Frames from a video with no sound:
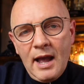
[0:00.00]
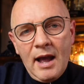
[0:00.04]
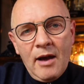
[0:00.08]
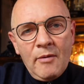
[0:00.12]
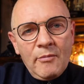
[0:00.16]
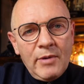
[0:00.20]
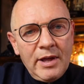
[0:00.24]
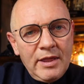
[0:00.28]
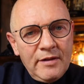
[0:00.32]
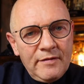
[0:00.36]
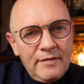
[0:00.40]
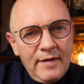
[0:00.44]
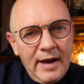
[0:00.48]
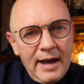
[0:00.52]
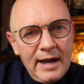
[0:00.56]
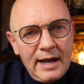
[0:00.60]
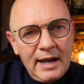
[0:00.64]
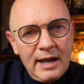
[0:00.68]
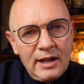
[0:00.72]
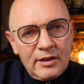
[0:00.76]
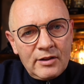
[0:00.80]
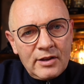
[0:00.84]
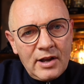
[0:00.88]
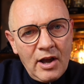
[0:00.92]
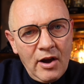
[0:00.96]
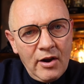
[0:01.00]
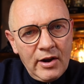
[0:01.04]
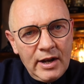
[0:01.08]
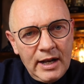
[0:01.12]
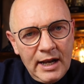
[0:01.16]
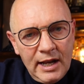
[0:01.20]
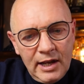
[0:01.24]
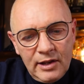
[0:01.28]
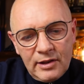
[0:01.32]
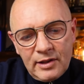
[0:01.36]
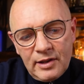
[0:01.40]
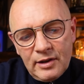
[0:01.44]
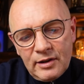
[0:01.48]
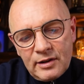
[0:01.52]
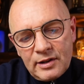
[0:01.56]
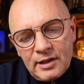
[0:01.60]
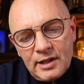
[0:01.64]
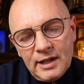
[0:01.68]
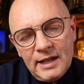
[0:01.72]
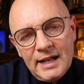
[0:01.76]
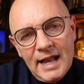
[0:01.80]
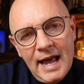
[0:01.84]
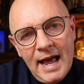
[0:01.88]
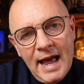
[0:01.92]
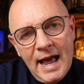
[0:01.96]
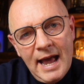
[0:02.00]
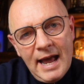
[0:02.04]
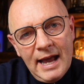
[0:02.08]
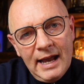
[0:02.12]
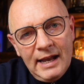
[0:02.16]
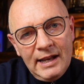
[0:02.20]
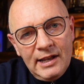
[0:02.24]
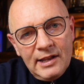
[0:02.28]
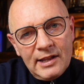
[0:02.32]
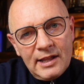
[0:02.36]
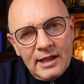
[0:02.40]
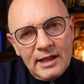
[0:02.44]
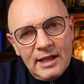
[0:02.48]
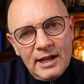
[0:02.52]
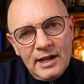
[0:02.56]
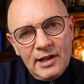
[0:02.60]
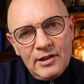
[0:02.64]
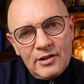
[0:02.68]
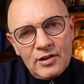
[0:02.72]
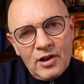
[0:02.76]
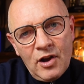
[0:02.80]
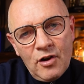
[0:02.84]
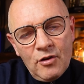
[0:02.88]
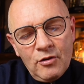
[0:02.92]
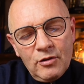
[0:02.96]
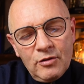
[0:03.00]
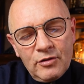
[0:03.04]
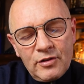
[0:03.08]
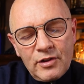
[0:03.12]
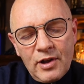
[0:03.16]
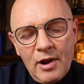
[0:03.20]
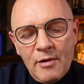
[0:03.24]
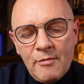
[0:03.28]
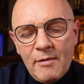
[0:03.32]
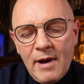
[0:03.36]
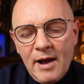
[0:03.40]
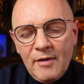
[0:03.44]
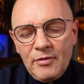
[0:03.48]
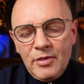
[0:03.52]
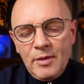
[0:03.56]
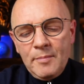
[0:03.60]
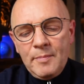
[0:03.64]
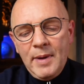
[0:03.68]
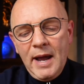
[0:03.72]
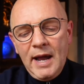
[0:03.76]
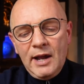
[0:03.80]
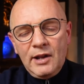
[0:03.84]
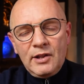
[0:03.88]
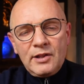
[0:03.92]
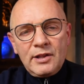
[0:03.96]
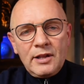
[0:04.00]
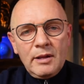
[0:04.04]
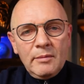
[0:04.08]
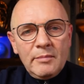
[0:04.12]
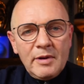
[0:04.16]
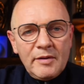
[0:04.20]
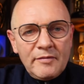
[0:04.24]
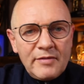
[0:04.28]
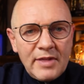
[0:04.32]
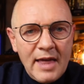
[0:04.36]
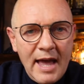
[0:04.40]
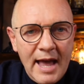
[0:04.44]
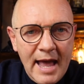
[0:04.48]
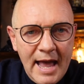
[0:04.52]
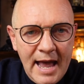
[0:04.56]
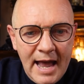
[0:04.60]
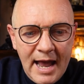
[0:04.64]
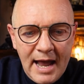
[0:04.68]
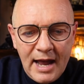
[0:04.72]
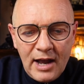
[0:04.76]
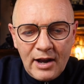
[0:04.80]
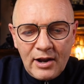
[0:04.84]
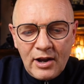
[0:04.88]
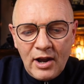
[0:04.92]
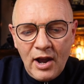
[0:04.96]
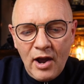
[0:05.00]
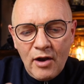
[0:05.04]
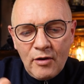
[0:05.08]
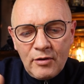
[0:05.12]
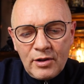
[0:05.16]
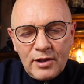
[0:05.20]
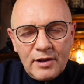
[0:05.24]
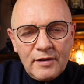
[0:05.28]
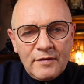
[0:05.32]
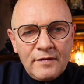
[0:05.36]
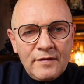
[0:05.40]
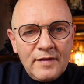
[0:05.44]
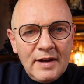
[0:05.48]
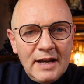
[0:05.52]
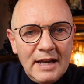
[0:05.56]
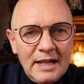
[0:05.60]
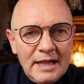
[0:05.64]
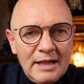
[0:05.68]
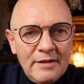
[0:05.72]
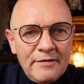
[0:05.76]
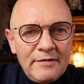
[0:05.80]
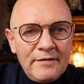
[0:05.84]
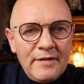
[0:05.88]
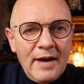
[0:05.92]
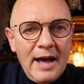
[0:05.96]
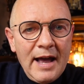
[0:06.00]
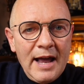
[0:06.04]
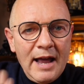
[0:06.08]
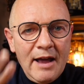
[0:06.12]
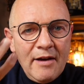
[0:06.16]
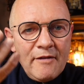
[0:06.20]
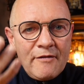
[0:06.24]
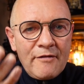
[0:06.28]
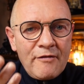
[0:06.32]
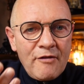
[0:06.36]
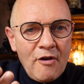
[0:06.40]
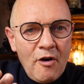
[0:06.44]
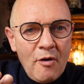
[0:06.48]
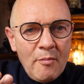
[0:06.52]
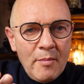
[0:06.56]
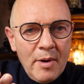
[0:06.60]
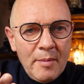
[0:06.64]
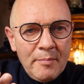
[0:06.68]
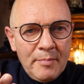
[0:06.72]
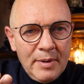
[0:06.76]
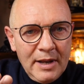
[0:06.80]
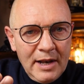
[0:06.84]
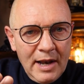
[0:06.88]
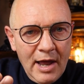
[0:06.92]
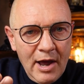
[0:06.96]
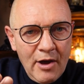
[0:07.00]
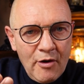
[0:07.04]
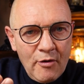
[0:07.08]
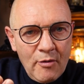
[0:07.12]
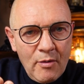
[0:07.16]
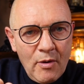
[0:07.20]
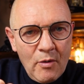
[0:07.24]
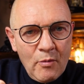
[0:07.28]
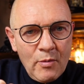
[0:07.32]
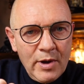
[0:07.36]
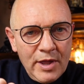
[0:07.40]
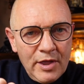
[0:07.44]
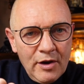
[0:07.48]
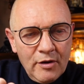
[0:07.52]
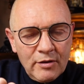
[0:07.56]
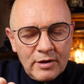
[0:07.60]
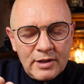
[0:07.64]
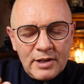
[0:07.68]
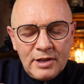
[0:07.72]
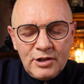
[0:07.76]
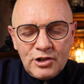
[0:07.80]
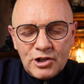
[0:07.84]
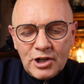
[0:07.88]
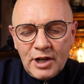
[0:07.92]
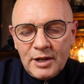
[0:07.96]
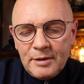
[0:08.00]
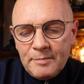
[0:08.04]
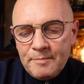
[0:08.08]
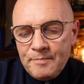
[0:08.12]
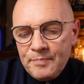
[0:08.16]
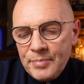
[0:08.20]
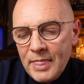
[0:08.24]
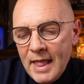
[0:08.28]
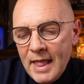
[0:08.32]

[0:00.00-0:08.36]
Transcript: And when the fire gets going, it sucks in air into these holes around the base. Some of that air goes to feed the fire from below with oxygen,